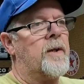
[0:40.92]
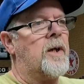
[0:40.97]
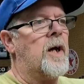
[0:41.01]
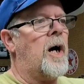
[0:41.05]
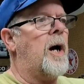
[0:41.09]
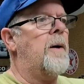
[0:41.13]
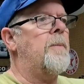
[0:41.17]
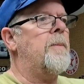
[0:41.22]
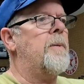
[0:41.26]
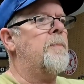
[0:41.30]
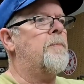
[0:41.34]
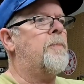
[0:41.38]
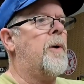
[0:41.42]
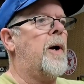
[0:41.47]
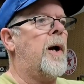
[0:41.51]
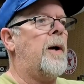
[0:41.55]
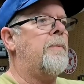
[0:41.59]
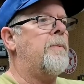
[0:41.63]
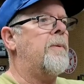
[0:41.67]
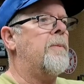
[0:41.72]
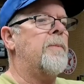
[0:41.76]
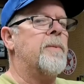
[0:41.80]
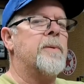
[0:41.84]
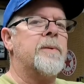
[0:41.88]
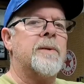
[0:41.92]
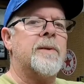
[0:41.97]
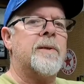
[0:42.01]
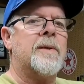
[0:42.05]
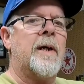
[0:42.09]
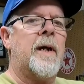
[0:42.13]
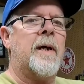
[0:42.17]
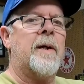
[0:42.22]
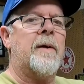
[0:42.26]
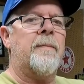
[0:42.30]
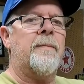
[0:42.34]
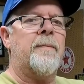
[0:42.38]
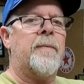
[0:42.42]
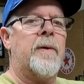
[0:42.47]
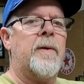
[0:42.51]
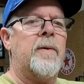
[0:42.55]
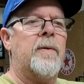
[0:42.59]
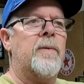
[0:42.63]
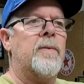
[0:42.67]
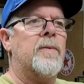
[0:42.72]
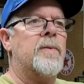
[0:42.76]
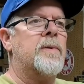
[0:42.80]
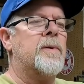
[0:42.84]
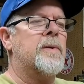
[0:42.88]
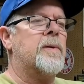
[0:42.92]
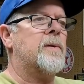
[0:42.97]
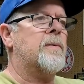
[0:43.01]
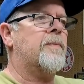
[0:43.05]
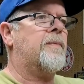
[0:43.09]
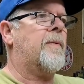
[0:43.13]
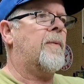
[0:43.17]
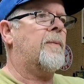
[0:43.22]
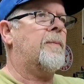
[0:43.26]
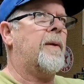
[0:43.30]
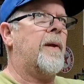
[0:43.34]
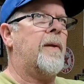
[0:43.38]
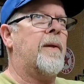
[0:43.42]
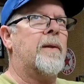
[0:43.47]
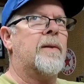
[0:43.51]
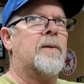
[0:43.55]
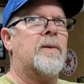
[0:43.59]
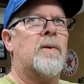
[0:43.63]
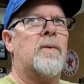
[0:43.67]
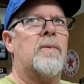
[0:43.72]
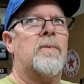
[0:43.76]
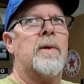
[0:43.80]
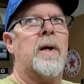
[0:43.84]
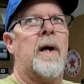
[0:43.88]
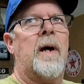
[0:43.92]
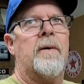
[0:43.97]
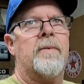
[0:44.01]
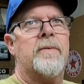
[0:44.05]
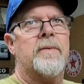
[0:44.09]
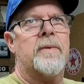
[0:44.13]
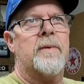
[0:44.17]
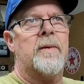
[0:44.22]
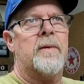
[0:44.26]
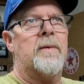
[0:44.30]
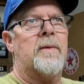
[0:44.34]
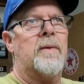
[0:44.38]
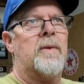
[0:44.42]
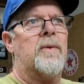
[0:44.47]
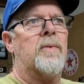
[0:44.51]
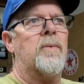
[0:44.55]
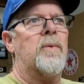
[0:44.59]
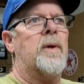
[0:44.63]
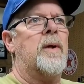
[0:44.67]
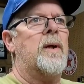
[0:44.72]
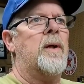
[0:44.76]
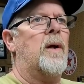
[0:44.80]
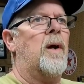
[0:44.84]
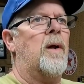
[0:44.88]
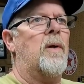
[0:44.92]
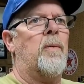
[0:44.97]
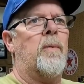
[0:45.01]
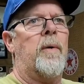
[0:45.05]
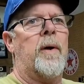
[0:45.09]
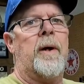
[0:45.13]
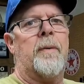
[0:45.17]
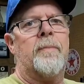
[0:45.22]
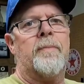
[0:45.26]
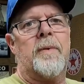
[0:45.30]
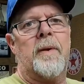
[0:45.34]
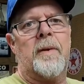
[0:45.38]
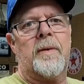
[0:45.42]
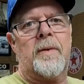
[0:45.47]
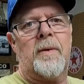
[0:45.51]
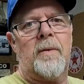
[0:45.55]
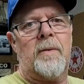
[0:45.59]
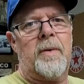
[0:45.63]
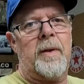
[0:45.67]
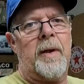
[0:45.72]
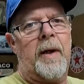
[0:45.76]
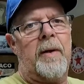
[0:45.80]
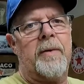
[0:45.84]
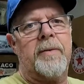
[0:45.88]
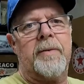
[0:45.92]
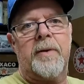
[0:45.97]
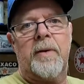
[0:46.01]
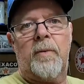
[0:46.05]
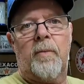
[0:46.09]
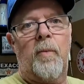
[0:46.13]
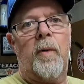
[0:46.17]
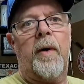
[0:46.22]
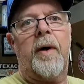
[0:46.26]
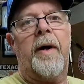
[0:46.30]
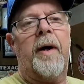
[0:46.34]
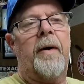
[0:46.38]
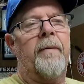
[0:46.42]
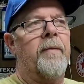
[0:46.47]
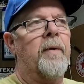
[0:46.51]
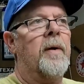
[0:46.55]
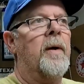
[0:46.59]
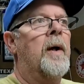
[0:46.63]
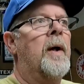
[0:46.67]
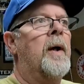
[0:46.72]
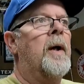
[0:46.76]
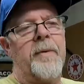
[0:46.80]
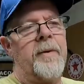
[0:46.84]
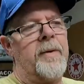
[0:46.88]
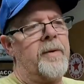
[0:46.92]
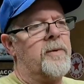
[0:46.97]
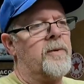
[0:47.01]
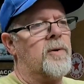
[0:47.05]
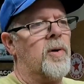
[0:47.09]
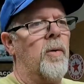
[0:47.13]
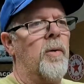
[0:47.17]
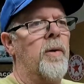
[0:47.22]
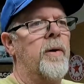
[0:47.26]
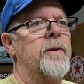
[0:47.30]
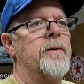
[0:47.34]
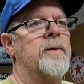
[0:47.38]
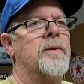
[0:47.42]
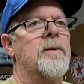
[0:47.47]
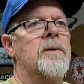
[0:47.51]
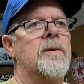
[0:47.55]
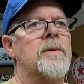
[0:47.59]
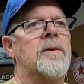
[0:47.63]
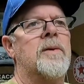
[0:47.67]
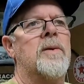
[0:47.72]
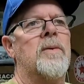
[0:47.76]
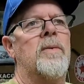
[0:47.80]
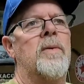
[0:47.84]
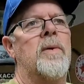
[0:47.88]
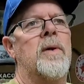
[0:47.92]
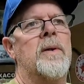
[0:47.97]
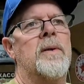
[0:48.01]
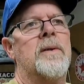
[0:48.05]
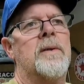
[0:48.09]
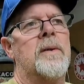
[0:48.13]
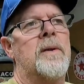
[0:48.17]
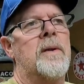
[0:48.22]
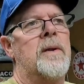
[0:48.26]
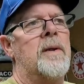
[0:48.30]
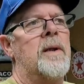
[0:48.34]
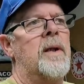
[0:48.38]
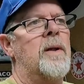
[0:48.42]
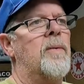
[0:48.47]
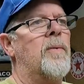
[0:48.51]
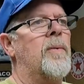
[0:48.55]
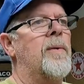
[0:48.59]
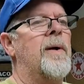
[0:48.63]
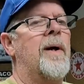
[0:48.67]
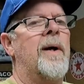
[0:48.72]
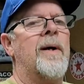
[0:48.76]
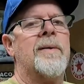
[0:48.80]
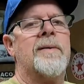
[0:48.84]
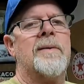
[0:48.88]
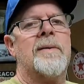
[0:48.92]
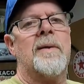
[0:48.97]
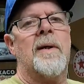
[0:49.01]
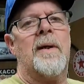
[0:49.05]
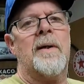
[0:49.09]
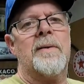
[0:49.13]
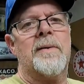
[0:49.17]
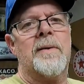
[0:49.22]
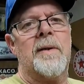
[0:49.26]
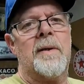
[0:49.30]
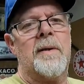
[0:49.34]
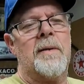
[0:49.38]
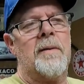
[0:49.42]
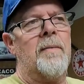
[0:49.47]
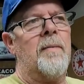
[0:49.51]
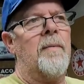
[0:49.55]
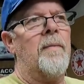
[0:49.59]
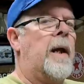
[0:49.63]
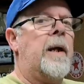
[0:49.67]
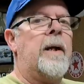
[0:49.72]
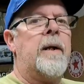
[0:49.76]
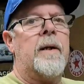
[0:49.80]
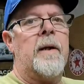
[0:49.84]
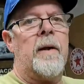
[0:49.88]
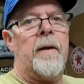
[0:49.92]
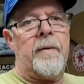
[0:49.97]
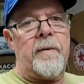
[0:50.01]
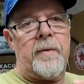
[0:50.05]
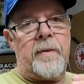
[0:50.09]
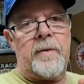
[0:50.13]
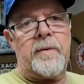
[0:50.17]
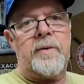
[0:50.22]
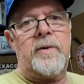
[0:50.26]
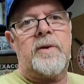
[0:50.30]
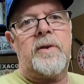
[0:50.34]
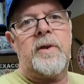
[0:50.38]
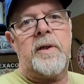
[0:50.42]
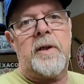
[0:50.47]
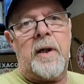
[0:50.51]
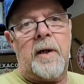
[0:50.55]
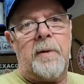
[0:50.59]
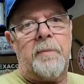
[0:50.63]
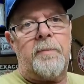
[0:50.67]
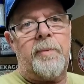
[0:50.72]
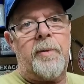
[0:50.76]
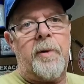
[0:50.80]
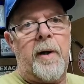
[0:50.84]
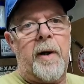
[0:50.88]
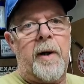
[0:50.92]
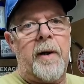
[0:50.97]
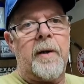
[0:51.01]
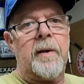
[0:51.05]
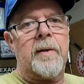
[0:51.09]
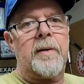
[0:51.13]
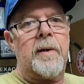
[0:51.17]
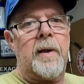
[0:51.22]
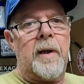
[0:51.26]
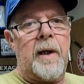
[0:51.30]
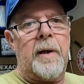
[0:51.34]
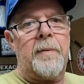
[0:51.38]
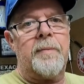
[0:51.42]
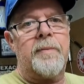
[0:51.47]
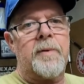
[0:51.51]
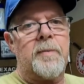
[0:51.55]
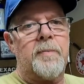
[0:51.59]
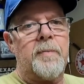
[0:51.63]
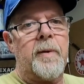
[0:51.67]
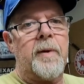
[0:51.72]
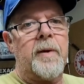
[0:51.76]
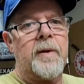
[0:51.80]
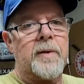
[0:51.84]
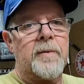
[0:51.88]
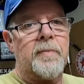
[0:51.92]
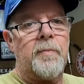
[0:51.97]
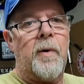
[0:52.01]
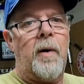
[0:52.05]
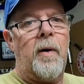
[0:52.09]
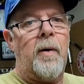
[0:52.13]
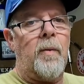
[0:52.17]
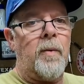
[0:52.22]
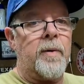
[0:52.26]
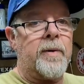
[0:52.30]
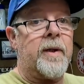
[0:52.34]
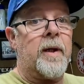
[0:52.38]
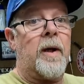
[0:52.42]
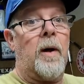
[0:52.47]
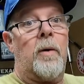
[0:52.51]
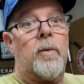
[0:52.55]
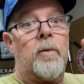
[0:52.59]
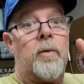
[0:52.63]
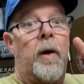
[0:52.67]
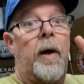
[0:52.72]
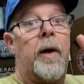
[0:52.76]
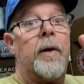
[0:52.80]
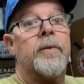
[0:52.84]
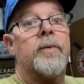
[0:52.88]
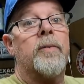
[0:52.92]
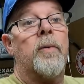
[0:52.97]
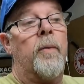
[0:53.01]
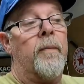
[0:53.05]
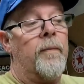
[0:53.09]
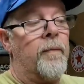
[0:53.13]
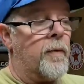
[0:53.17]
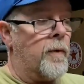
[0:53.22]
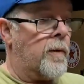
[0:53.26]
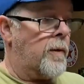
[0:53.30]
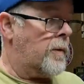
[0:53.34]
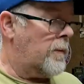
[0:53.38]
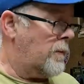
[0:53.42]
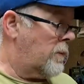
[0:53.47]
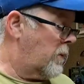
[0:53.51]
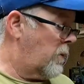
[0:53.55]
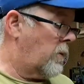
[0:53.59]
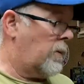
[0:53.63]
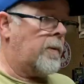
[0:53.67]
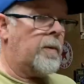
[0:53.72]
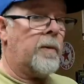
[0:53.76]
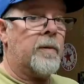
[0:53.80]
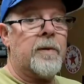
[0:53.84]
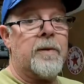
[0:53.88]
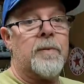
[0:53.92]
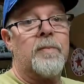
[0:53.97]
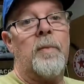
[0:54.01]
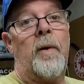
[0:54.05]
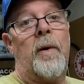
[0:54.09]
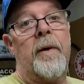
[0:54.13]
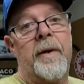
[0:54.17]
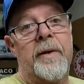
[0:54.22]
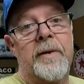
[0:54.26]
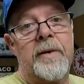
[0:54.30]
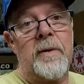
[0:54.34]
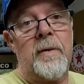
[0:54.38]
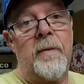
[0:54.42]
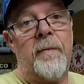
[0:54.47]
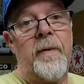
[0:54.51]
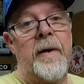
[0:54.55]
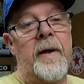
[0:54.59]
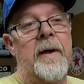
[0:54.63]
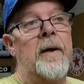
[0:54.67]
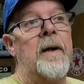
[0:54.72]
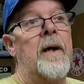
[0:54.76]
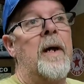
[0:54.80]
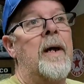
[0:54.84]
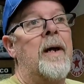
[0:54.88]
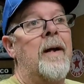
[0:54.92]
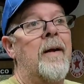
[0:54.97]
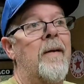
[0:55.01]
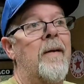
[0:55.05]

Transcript: The common problem with the Saturn Vues from, I think, 2003 all the way up to 2000 and whatever. The Torrances do it. The Equinox does it. Any other GM product that happens to be the small, what they call crossover or small SUV.